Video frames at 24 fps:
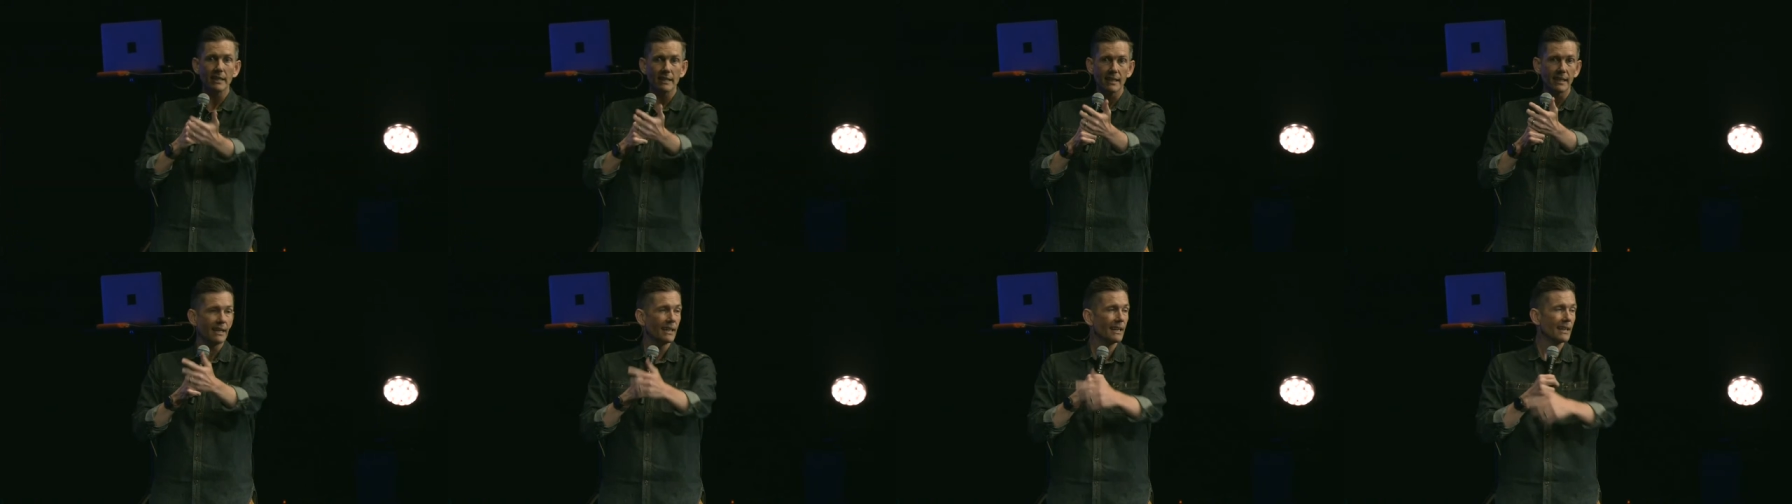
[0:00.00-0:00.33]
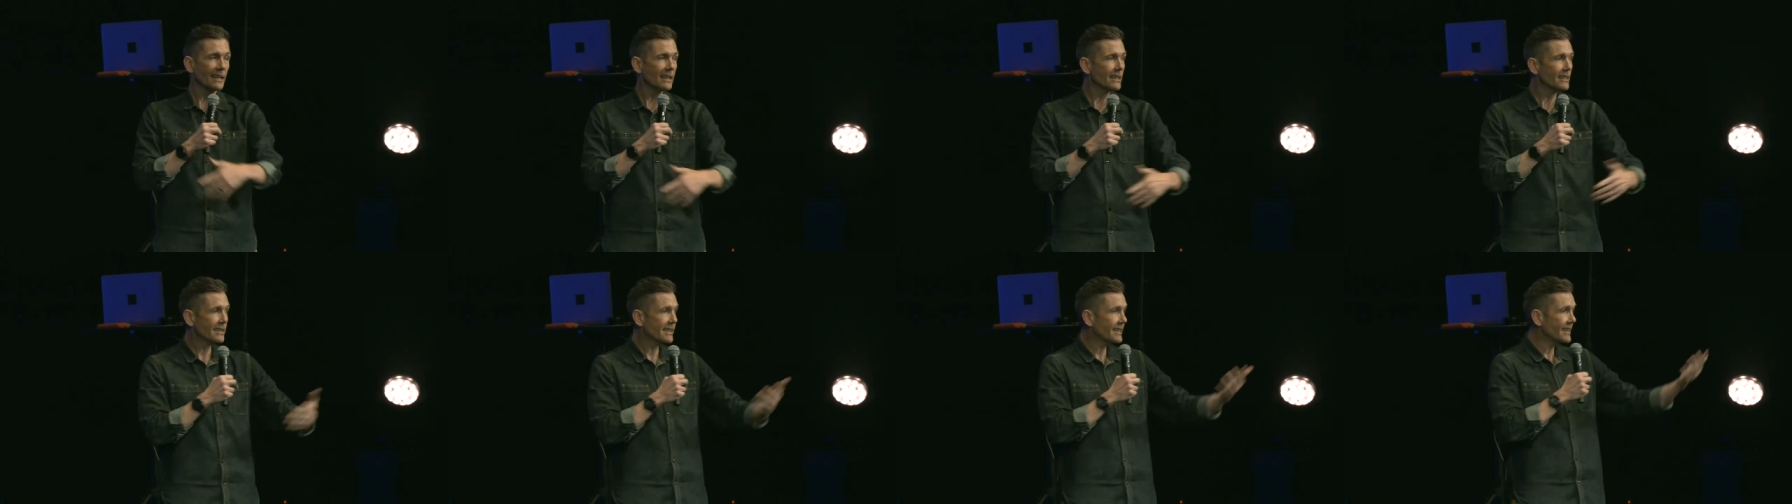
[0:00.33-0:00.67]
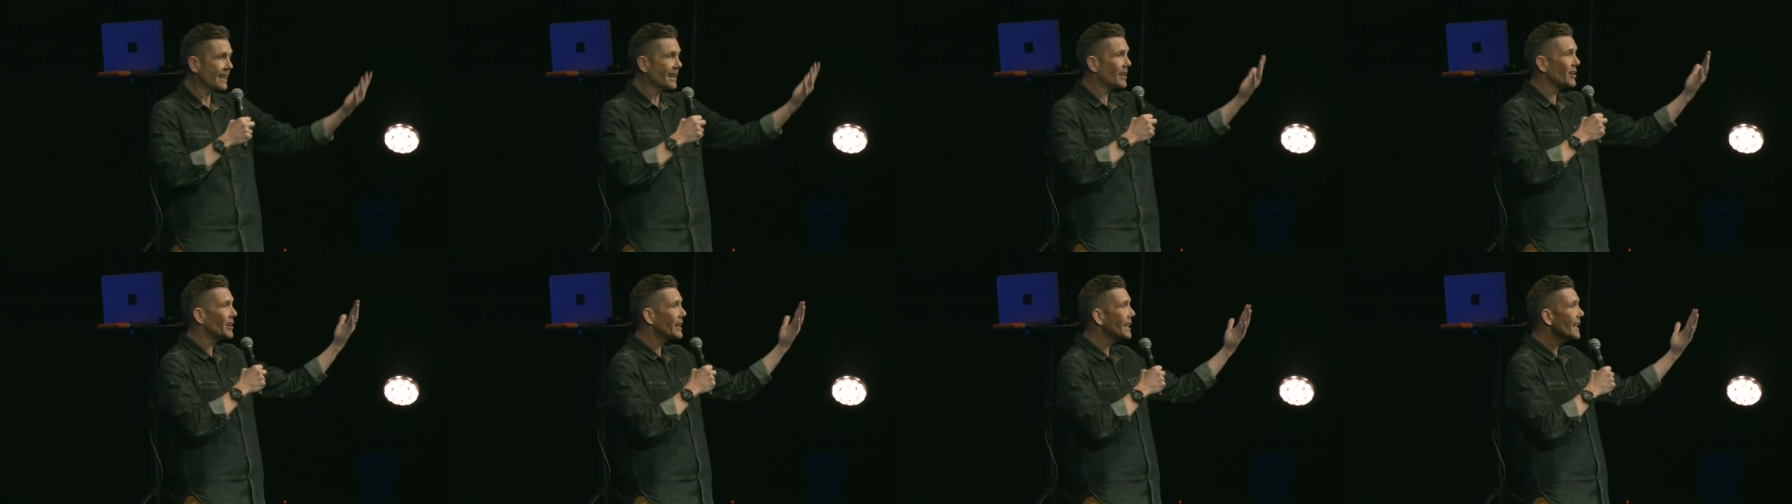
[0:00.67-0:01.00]
and
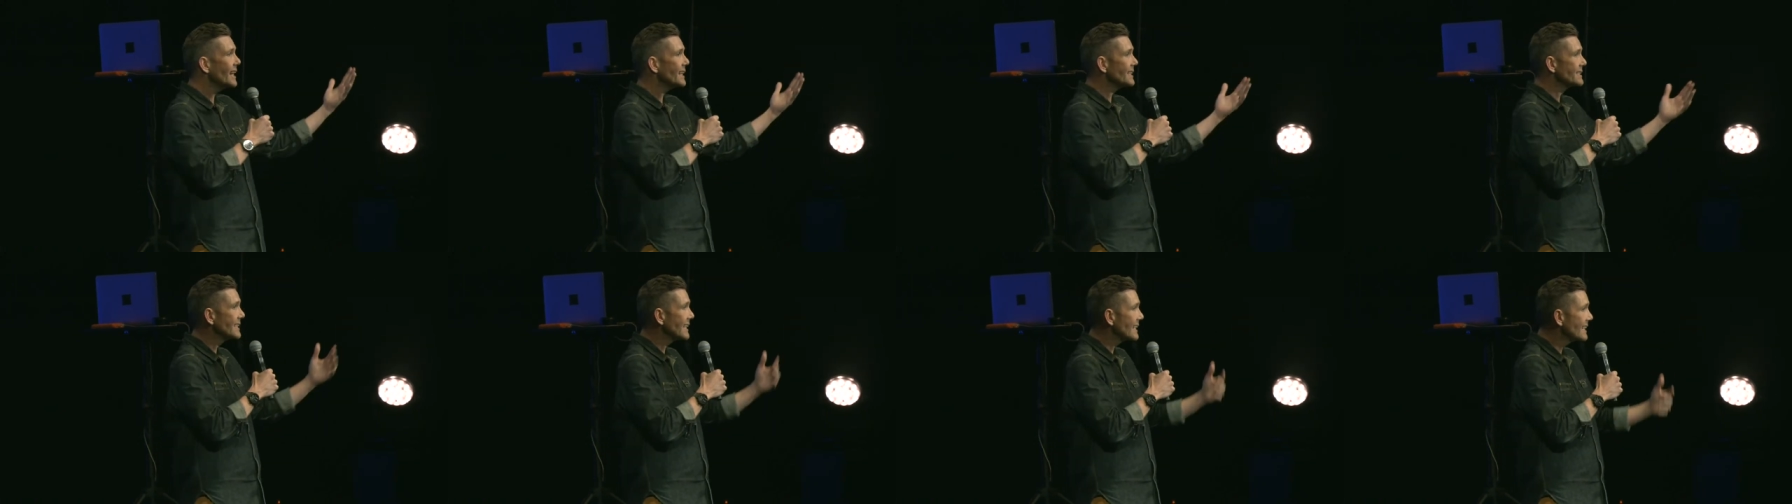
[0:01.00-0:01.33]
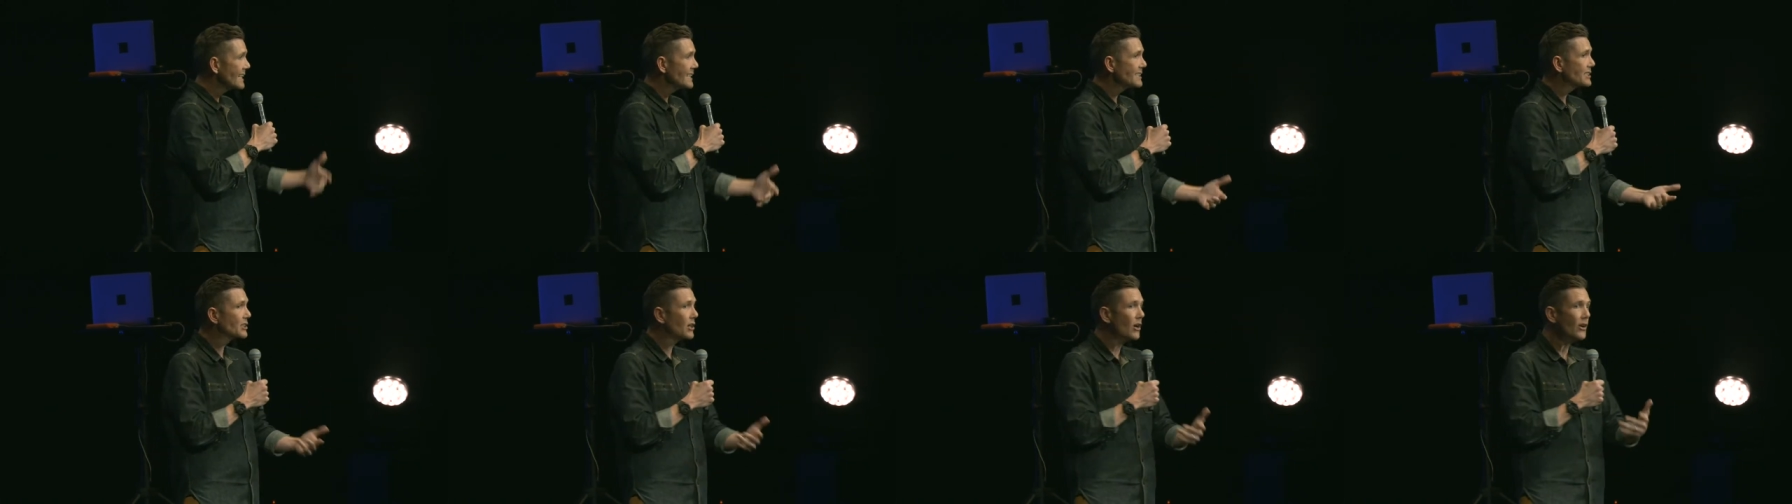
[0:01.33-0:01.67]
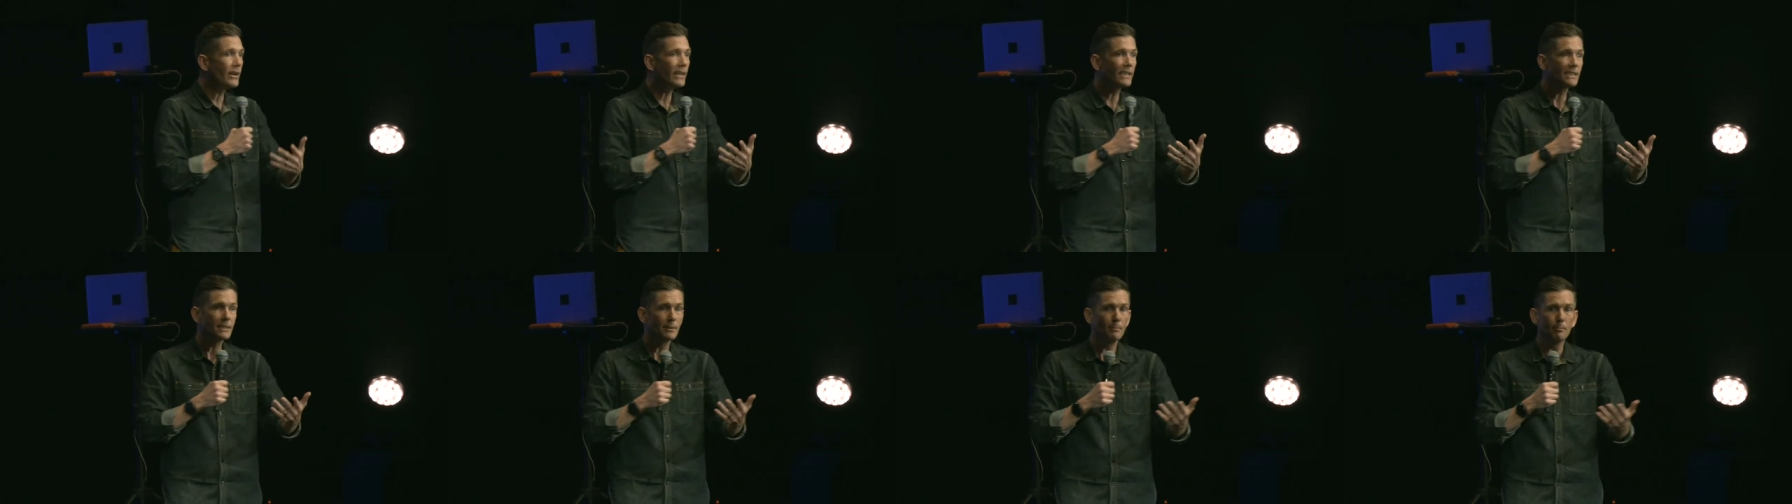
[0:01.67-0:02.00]
there it is like let's go
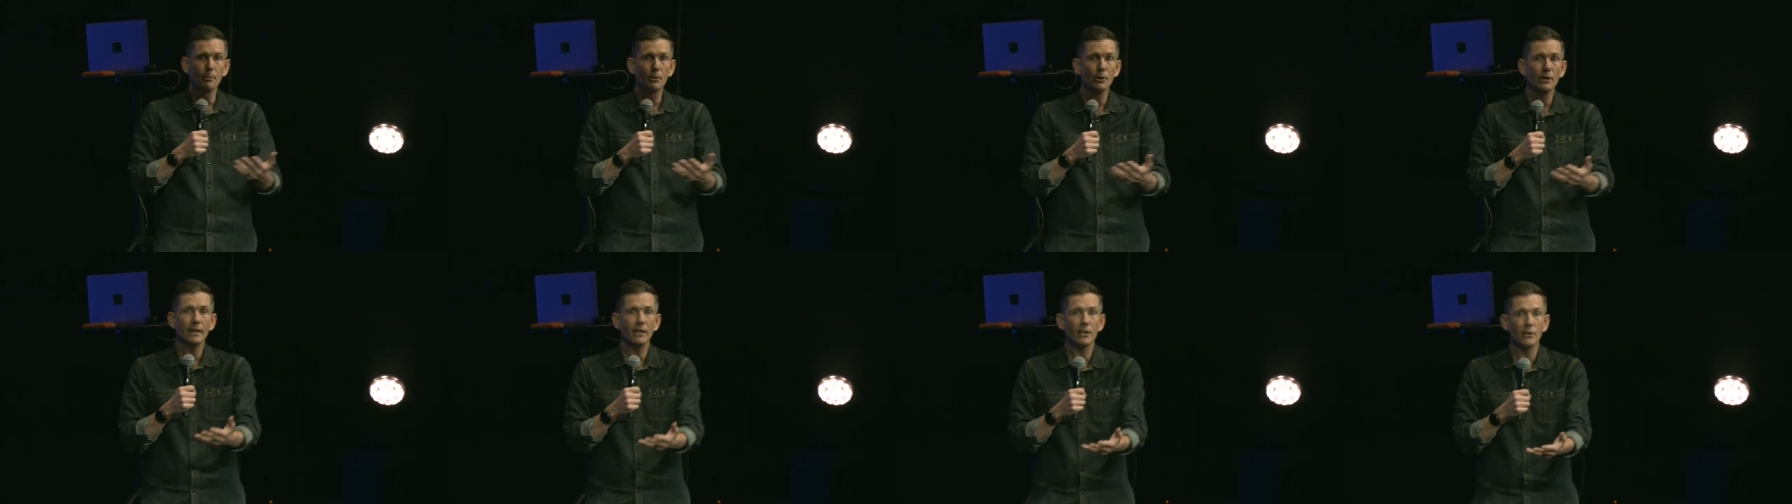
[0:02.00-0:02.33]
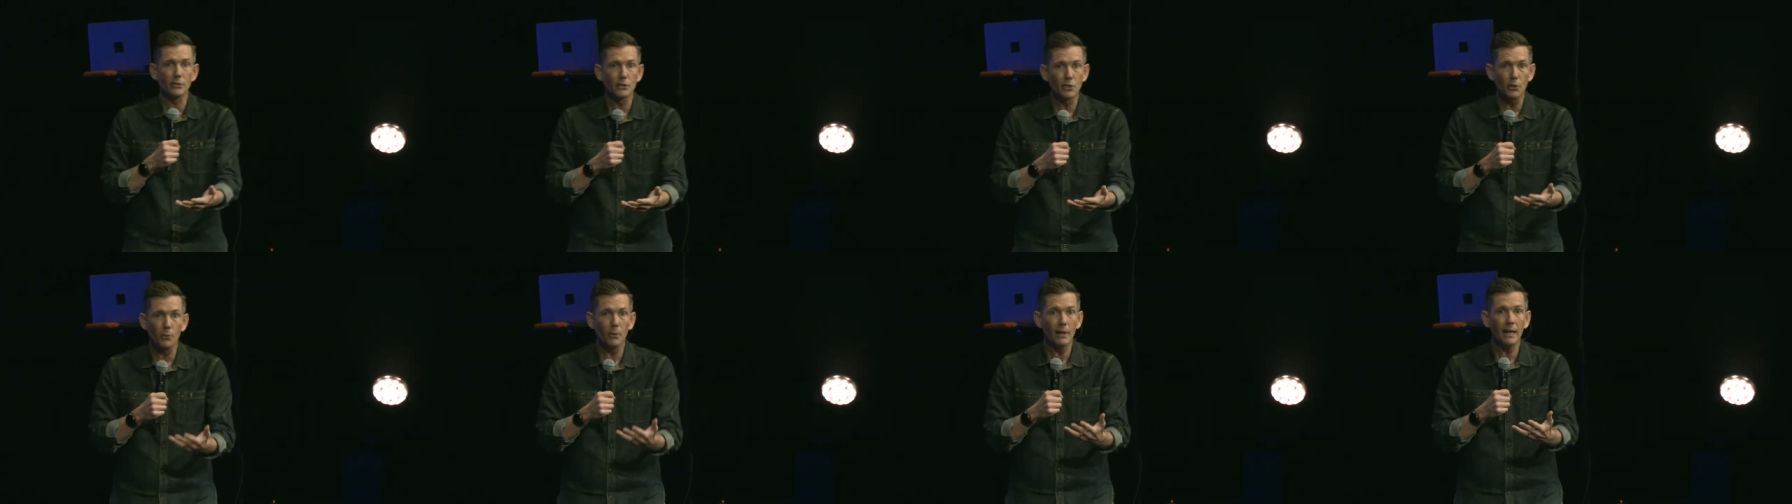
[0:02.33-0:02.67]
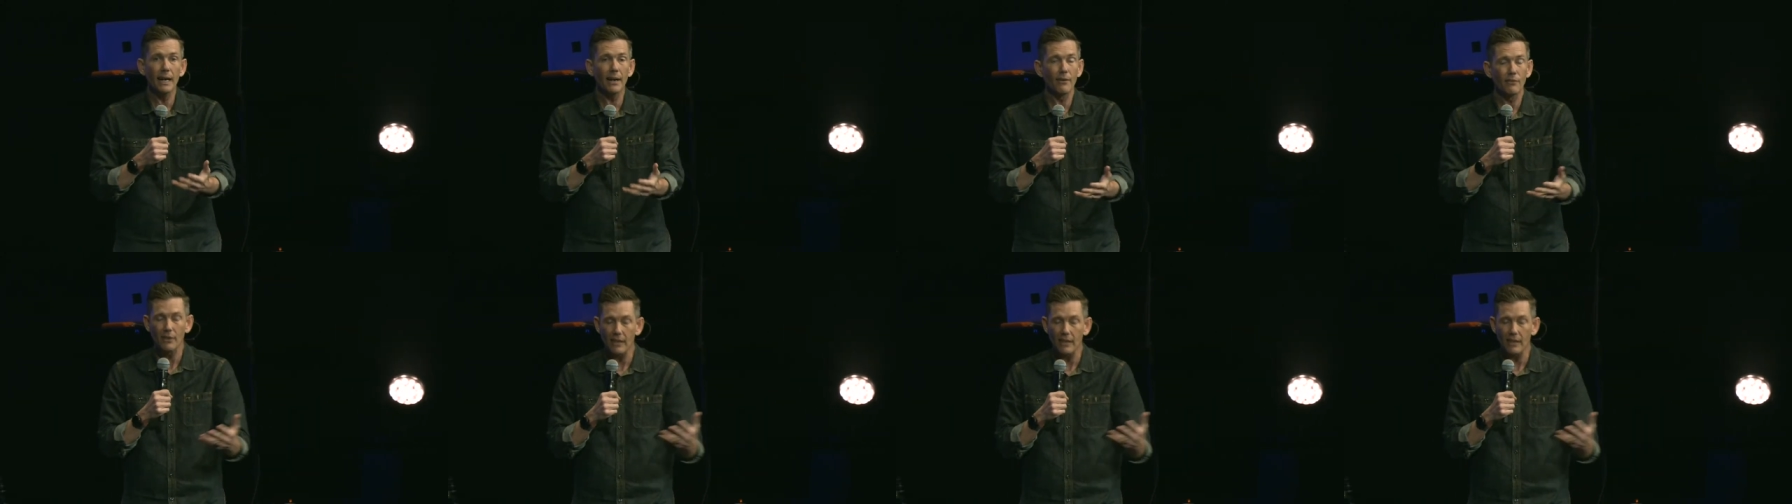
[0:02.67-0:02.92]
get some burritos or whatever